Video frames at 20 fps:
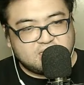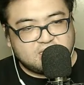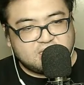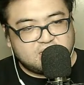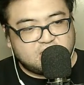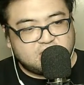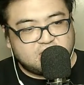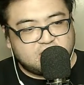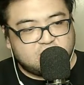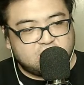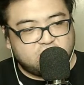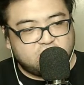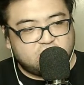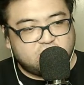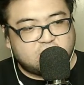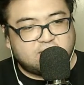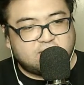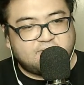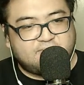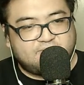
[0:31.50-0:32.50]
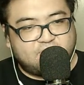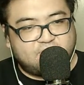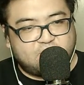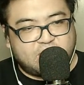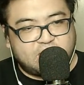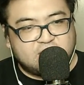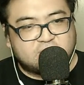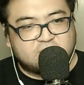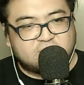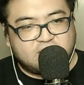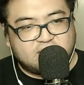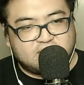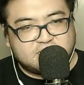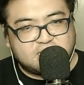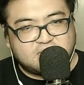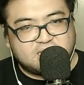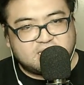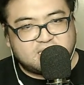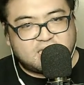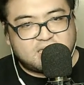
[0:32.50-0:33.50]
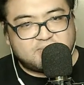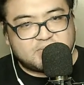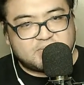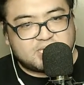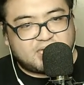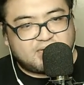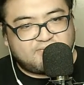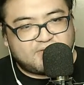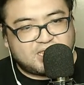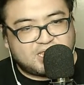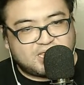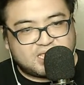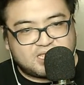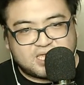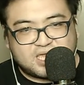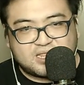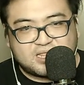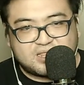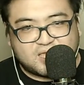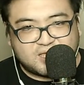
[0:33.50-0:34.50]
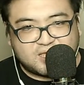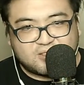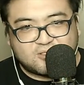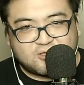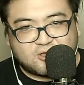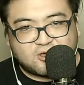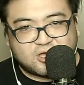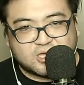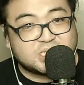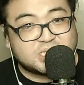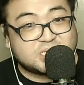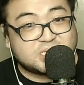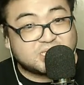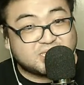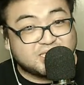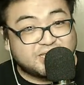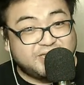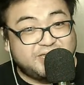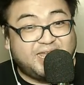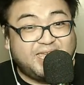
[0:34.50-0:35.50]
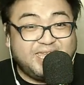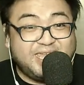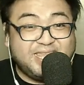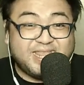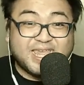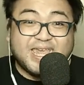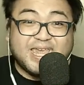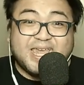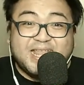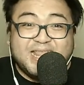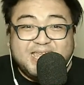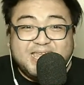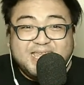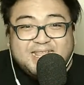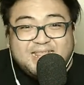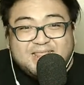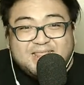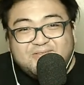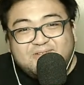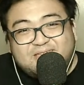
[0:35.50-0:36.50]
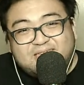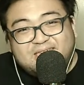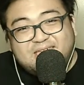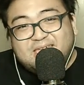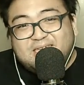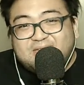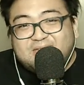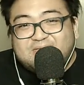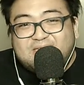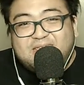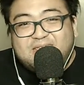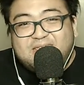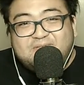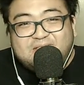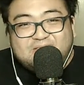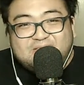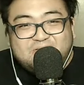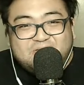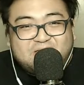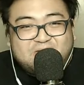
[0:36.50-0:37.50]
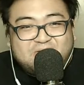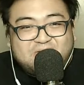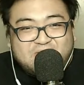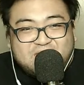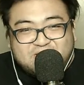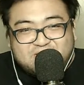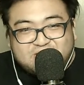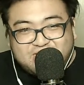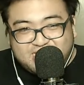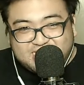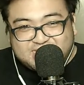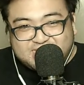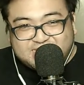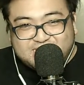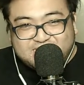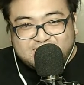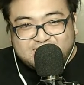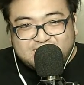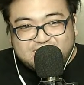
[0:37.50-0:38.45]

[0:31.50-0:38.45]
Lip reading: and then Luka went crazy in Game 7, and yet they lost. Right? Like Luka, whenever Luka went crazy, it